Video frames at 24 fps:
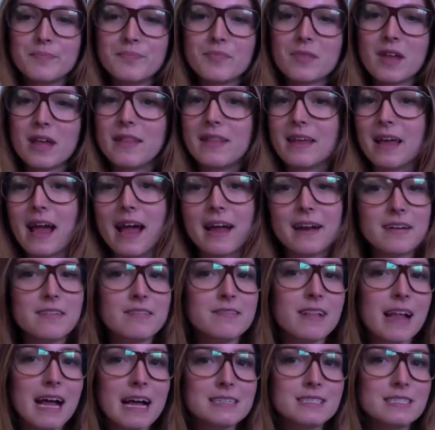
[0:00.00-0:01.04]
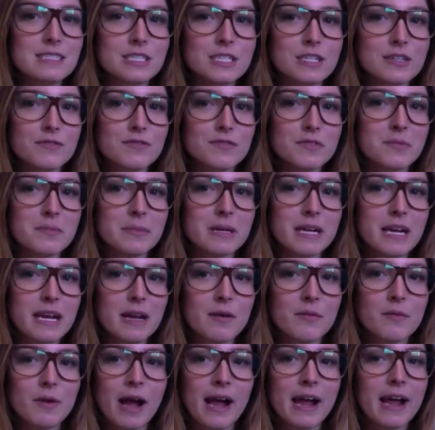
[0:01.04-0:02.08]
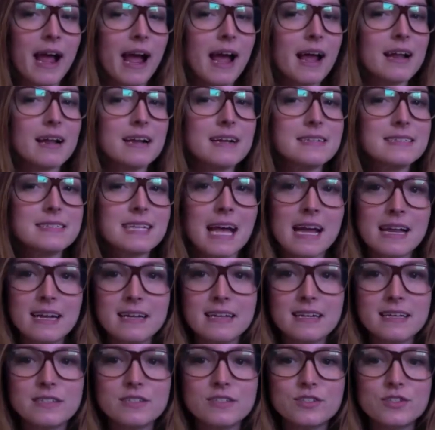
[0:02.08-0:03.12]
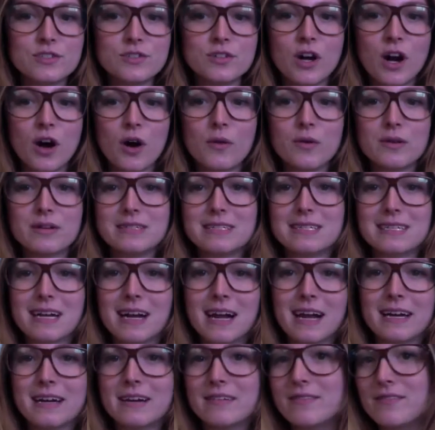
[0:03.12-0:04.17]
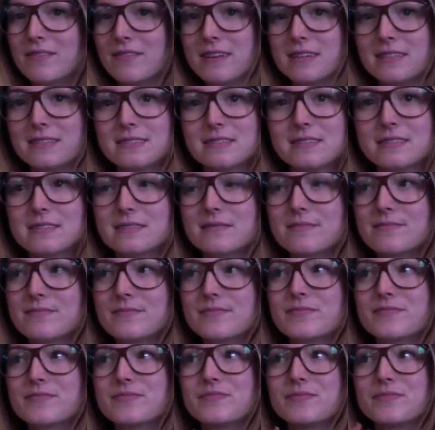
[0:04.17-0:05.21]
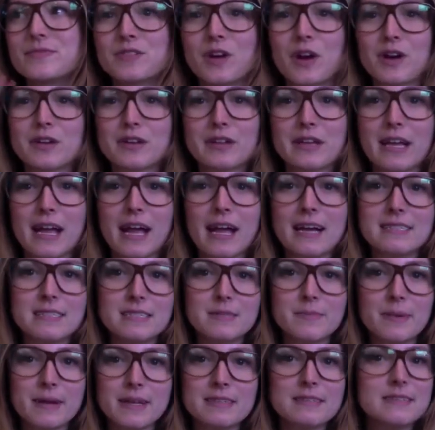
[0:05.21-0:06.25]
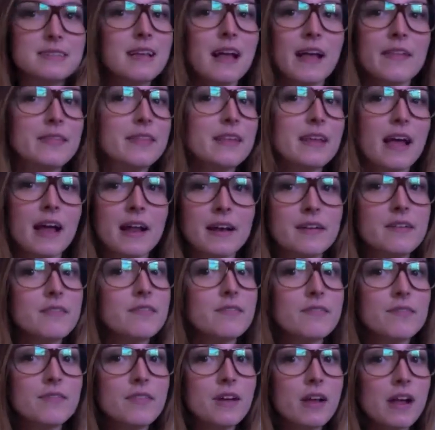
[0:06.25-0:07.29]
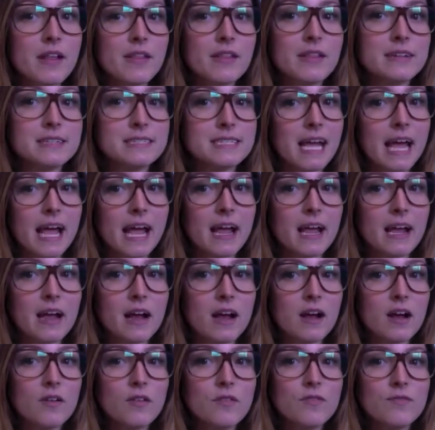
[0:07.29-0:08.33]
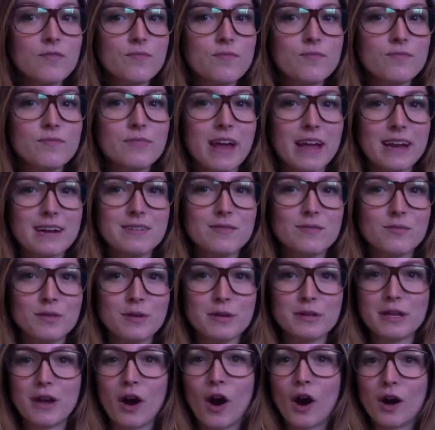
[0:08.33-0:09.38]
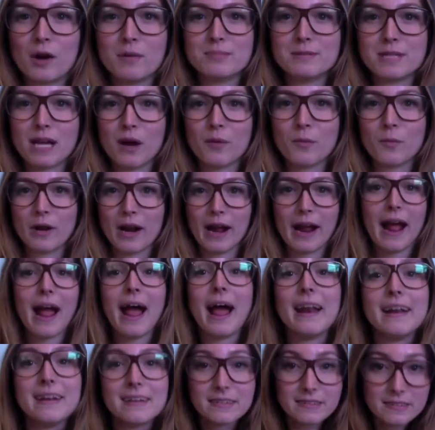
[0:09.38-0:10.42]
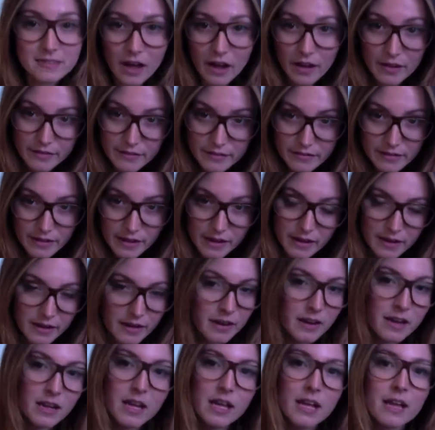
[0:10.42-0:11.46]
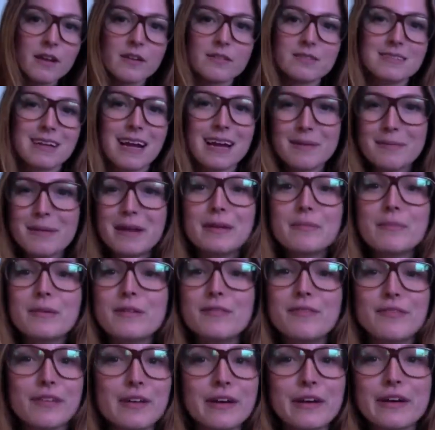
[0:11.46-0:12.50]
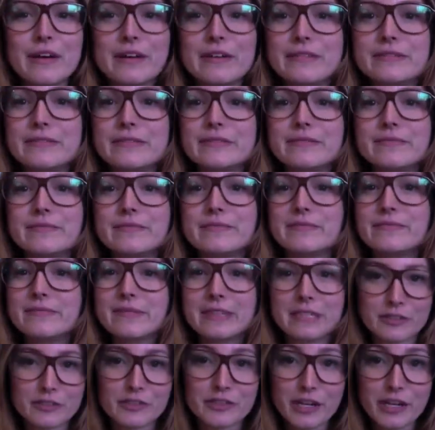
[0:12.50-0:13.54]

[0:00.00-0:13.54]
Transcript: the end of last year for me, I tended to go into kind of this gnarly headspace at the end of the day that really harped on what I hadn't done, and it was kind of making me feel like shit.